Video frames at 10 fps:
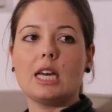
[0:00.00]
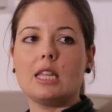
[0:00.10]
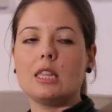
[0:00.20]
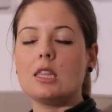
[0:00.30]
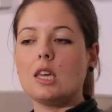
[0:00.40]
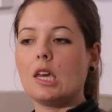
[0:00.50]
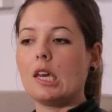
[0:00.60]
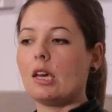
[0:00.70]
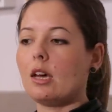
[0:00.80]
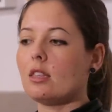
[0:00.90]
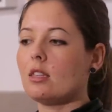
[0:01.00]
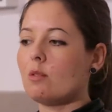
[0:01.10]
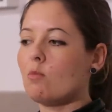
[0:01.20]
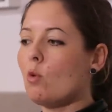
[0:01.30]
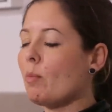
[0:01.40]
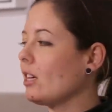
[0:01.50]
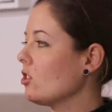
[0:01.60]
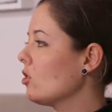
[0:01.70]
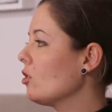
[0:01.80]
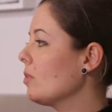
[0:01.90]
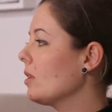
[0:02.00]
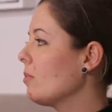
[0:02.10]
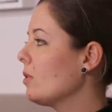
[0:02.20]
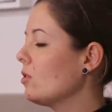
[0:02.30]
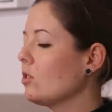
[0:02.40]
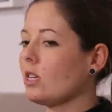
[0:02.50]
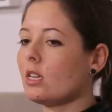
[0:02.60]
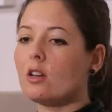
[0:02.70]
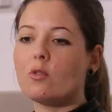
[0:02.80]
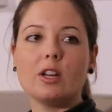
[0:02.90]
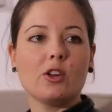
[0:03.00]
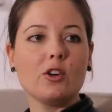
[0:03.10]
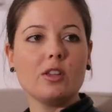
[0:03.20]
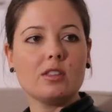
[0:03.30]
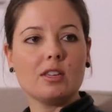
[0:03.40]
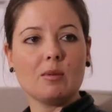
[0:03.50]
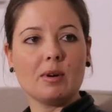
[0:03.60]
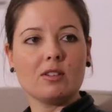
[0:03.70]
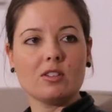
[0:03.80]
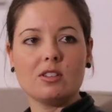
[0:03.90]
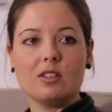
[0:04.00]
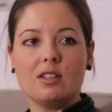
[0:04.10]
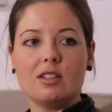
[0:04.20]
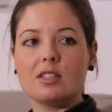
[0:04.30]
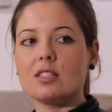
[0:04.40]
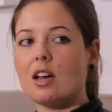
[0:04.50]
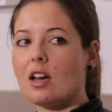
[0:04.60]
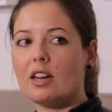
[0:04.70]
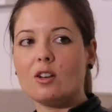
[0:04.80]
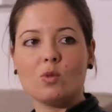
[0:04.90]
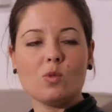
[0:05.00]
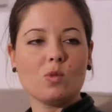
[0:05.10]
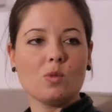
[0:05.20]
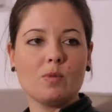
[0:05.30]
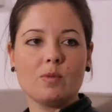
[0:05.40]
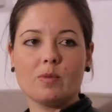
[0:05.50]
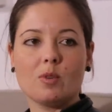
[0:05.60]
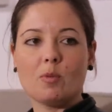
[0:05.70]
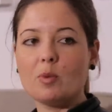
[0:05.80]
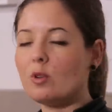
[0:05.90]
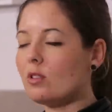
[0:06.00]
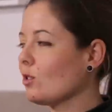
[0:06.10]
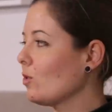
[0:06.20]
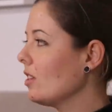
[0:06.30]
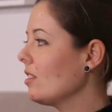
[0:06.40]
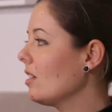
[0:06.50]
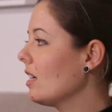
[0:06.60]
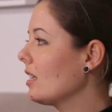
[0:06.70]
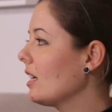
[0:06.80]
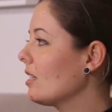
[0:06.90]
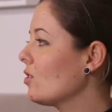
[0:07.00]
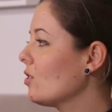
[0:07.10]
And there, I think more passions opened up because I didn't really know anything about design or computers or anything like that.